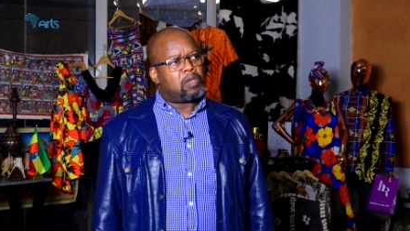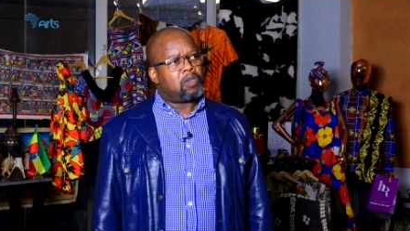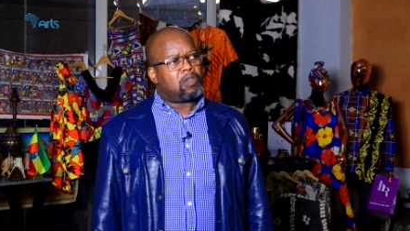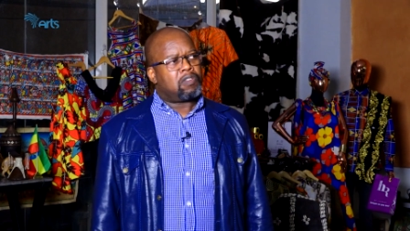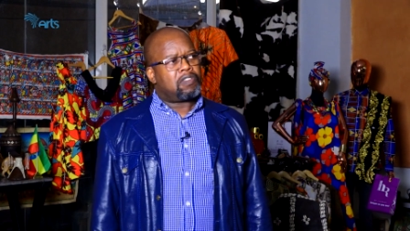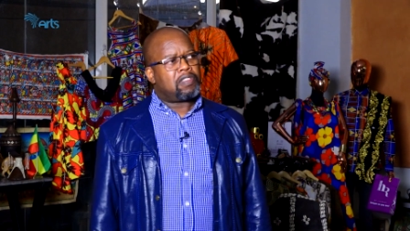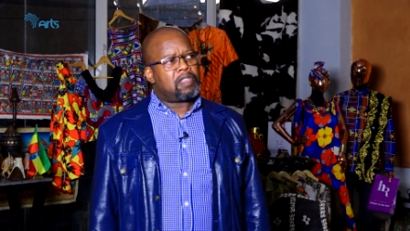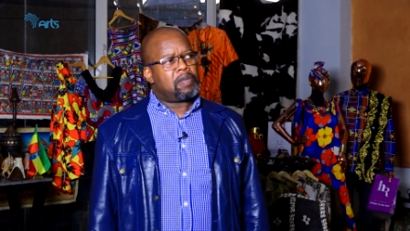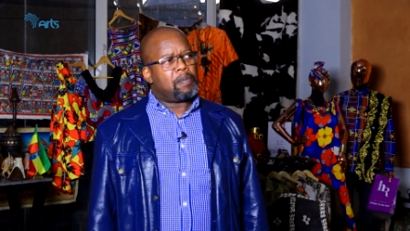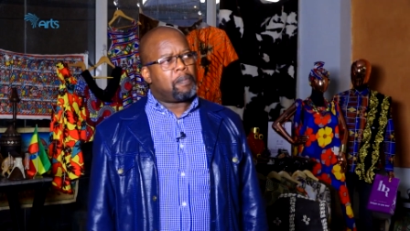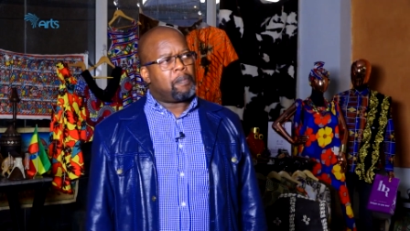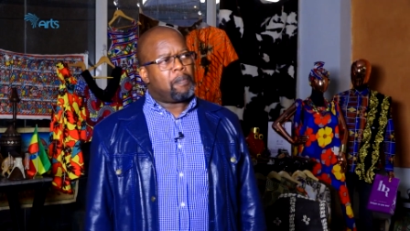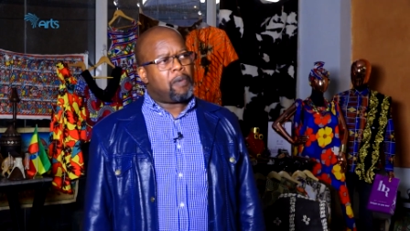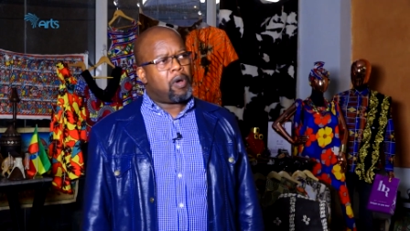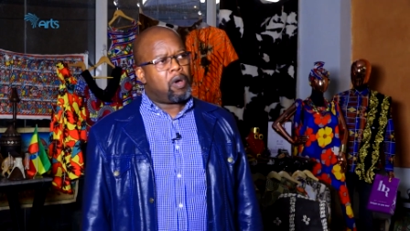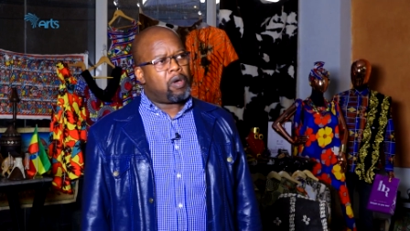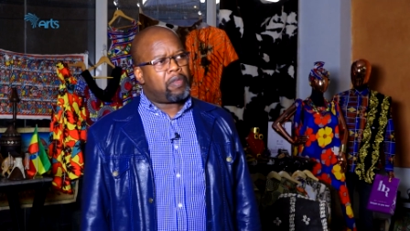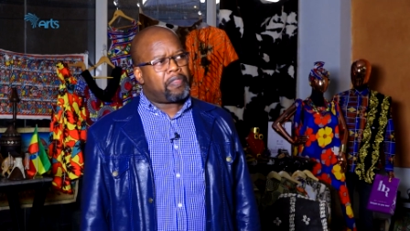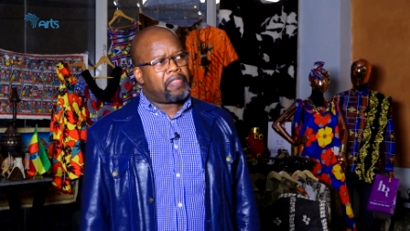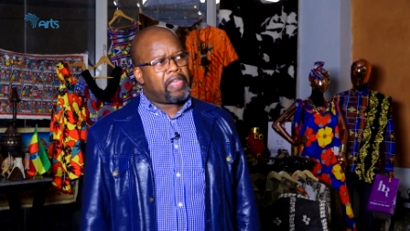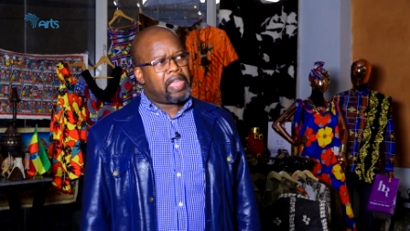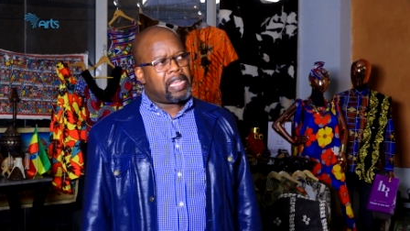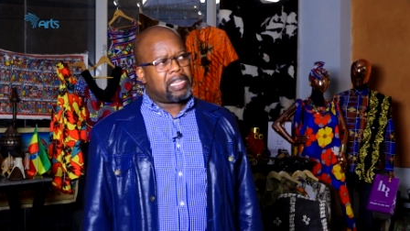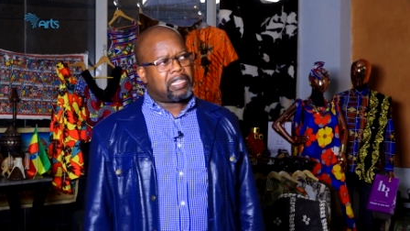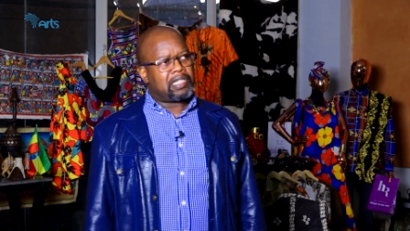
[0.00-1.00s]
You see,
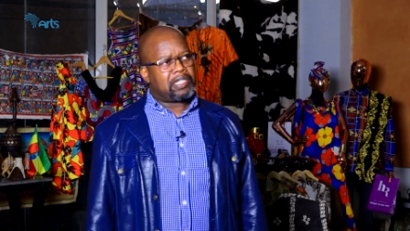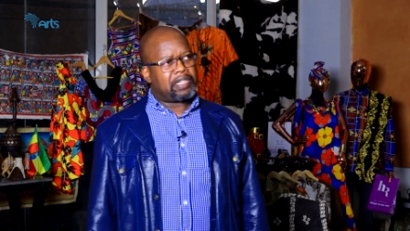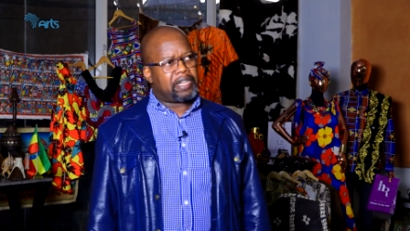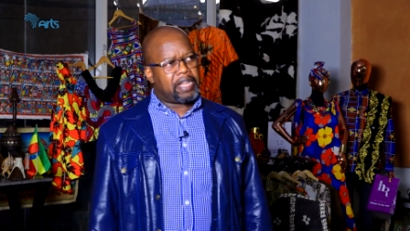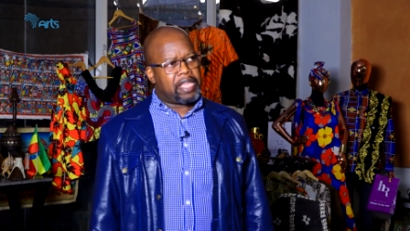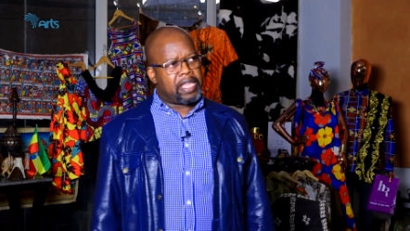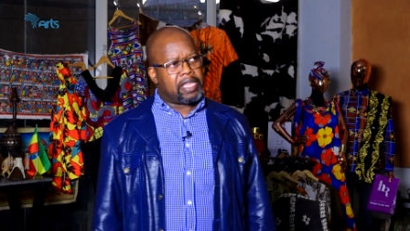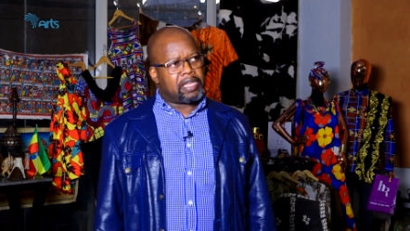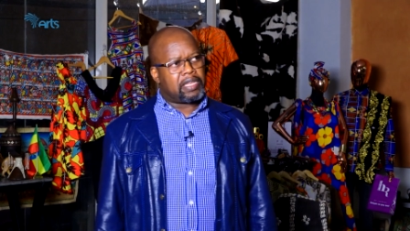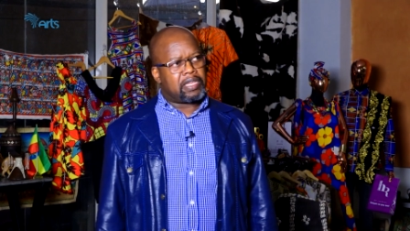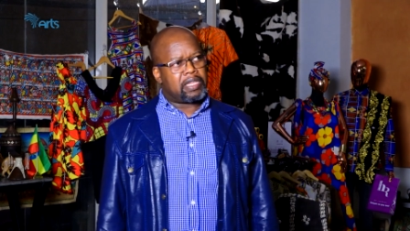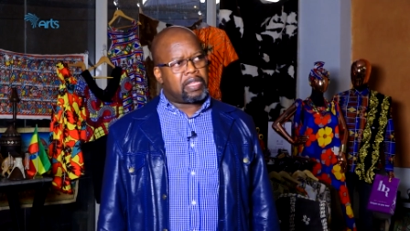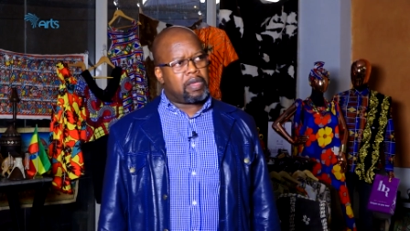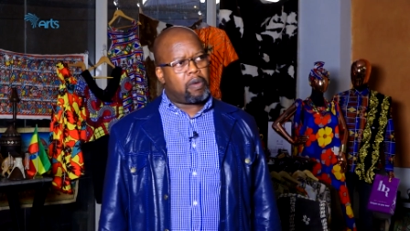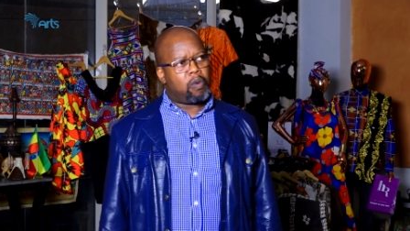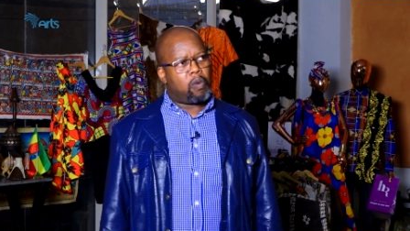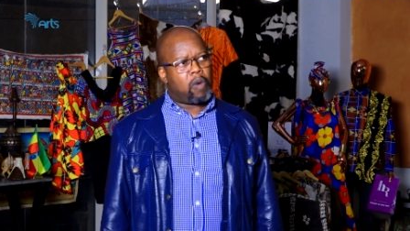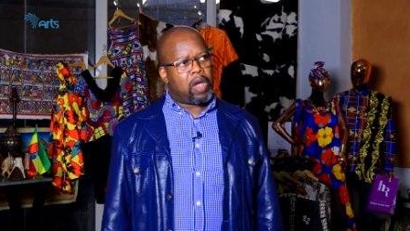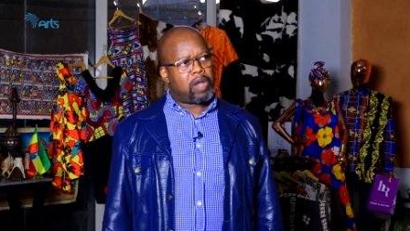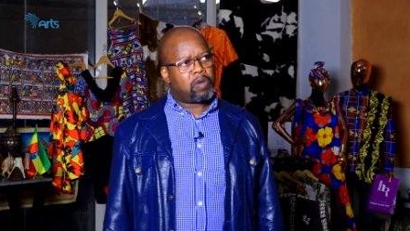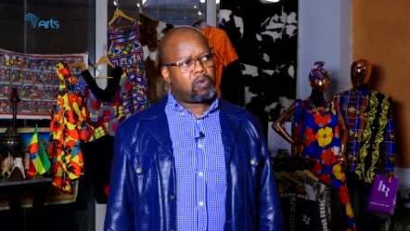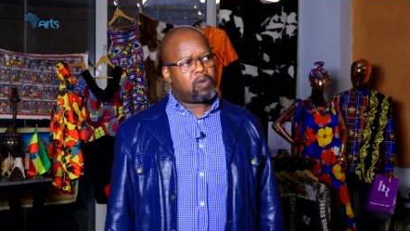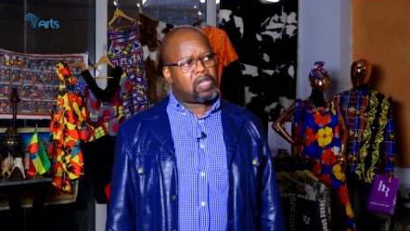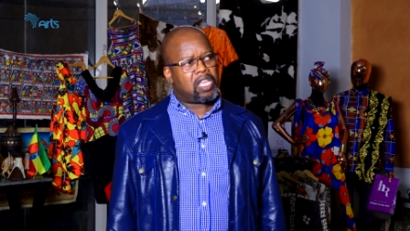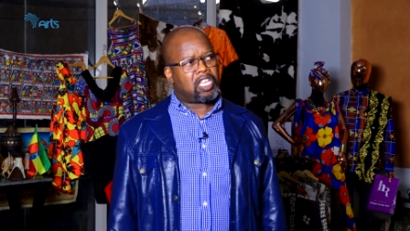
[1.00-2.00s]
more than trade,
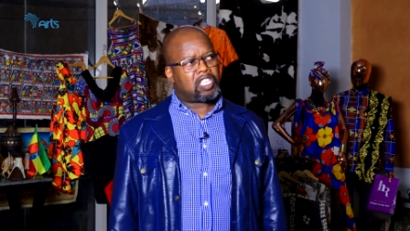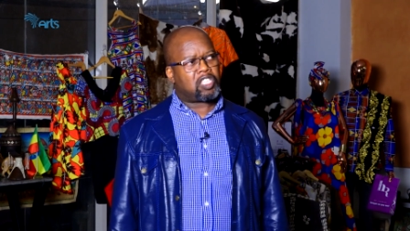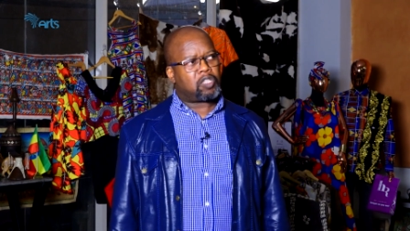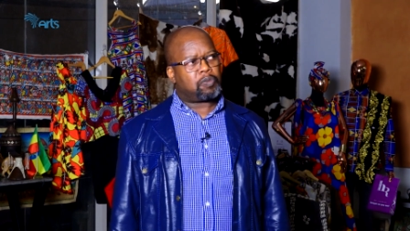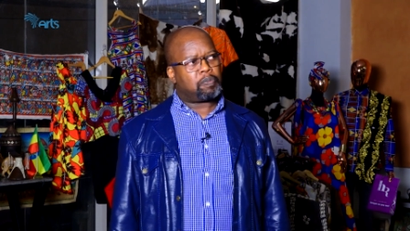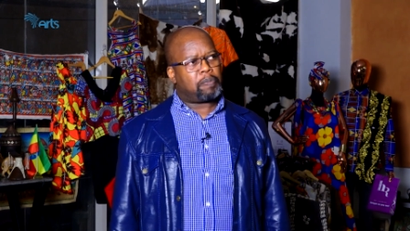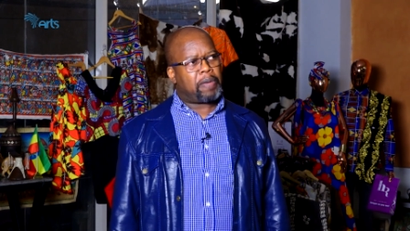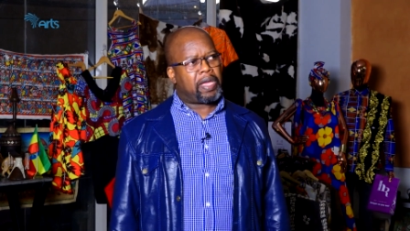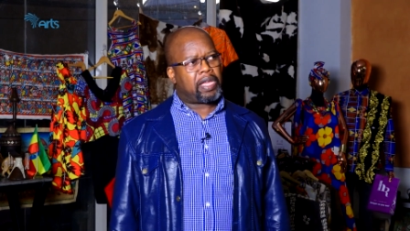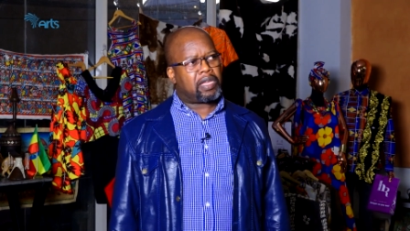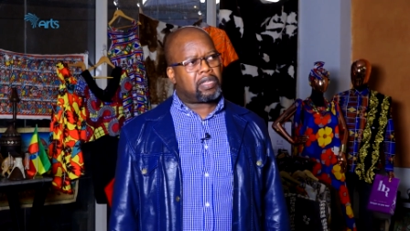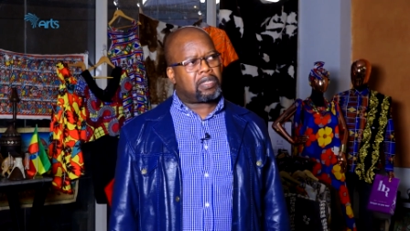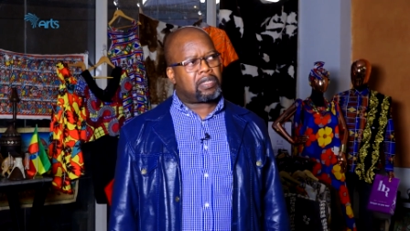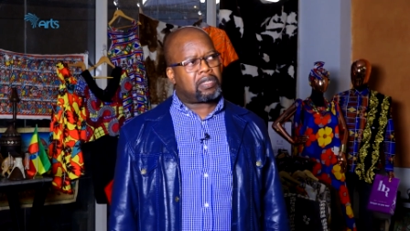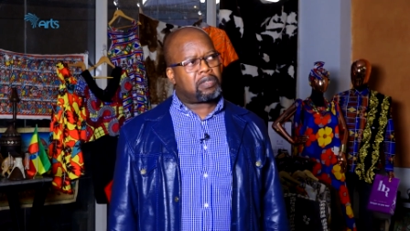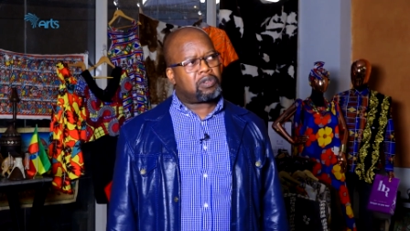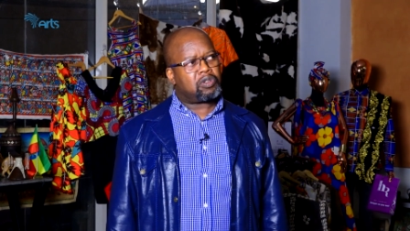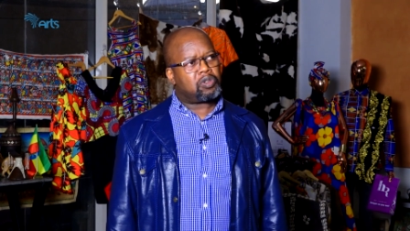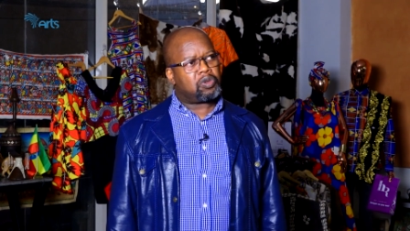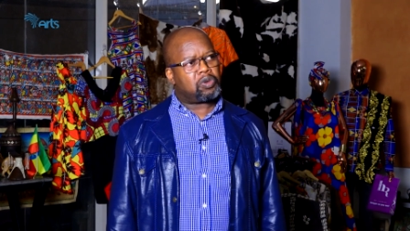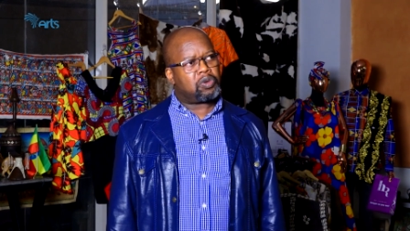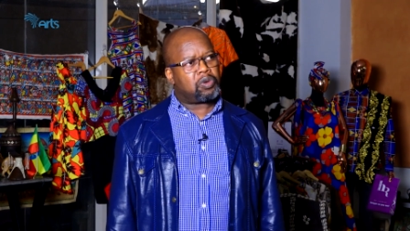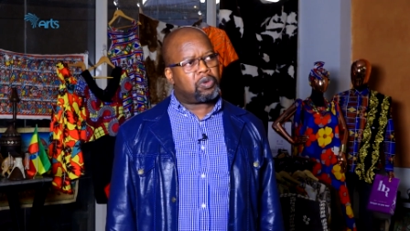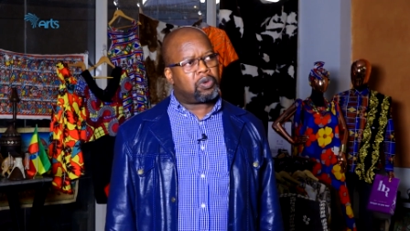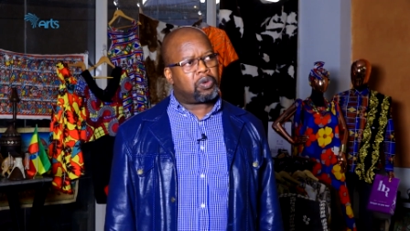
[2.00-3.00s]
what we expect
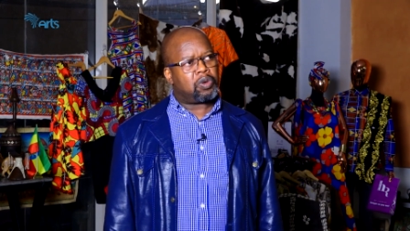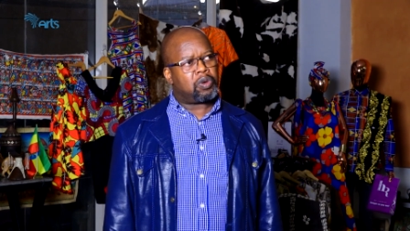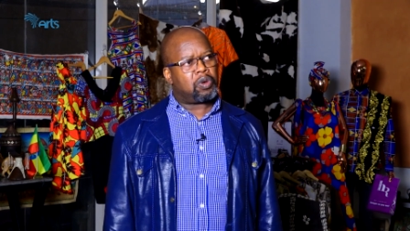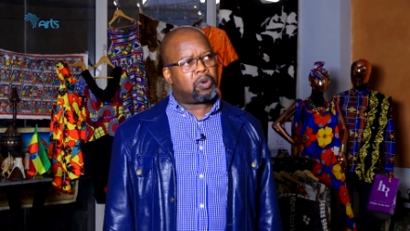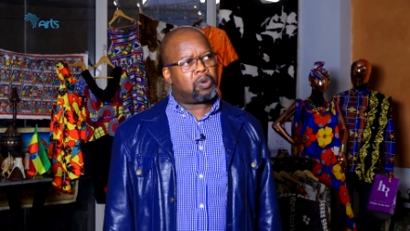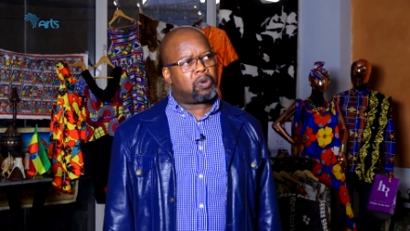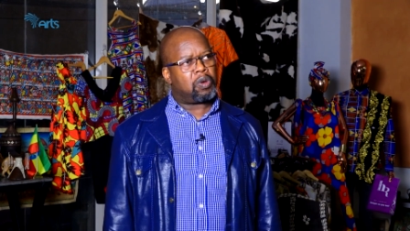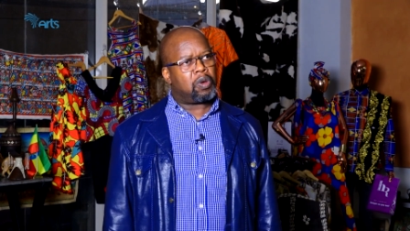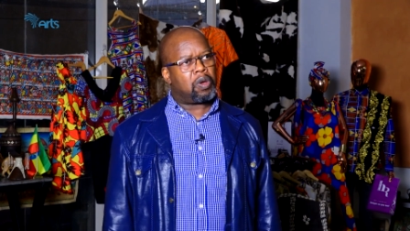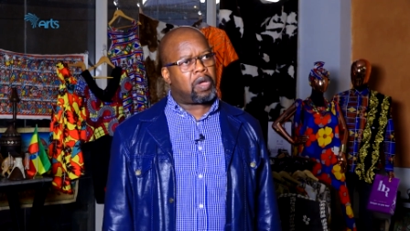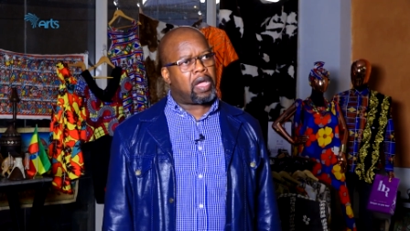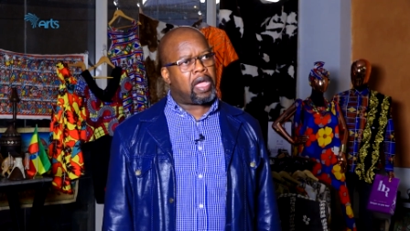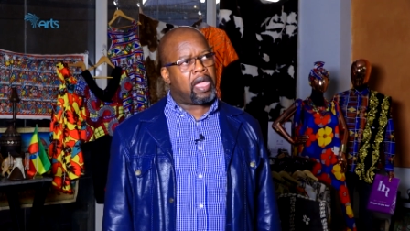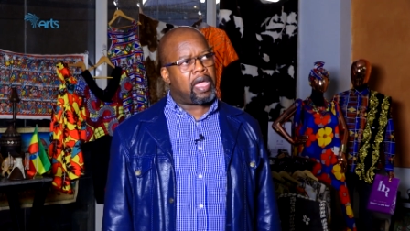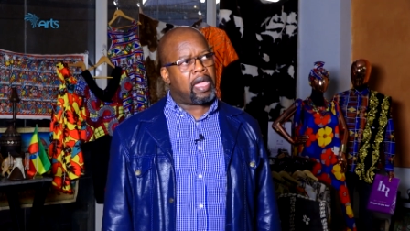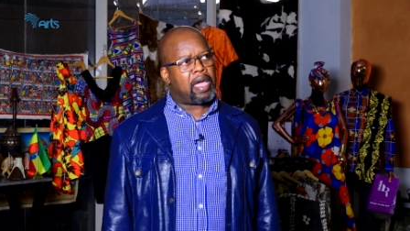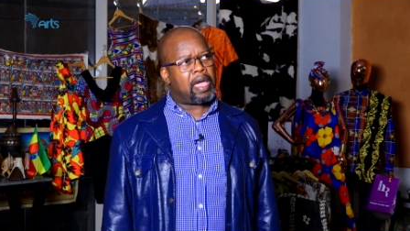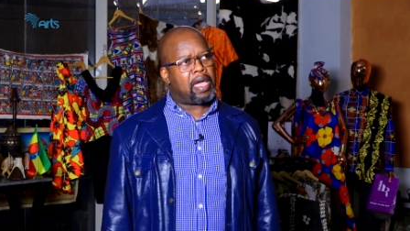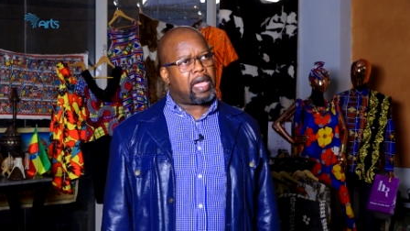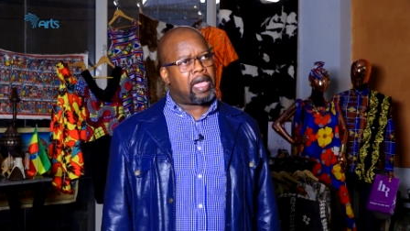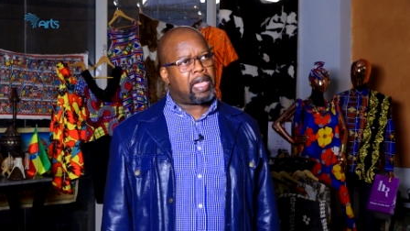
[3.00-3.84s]
to uh,